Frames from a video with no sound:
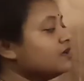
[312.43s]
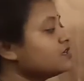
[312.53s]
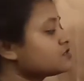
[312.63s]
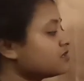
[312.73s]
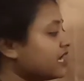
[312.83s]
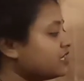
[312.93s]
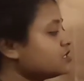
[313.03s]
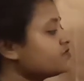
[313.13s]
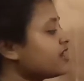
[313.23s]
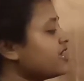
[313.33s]
So that
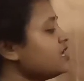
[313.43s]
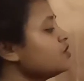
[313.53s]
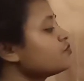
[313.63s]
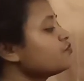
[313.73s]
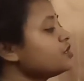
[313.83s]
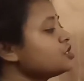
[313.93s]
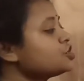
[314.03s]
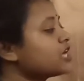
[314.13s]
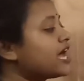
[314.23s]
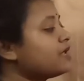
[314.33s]
is why we
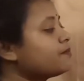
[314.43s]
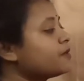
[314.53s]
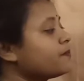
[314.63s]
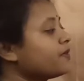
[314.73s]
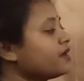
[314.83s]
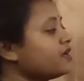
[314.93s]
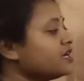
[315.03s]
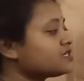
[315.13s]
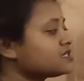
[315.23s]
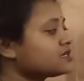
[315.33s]
shall prepare
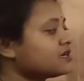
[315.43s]
it.